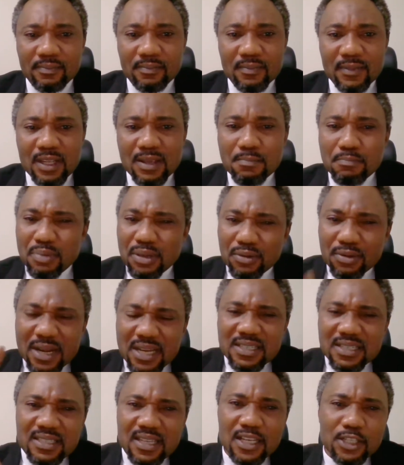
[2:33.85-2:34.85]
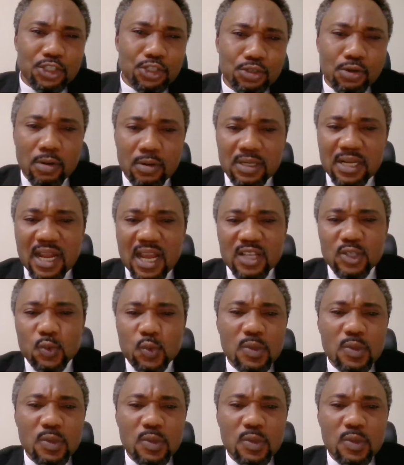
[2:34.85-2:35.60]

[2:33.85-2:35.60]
Be rest assured that as we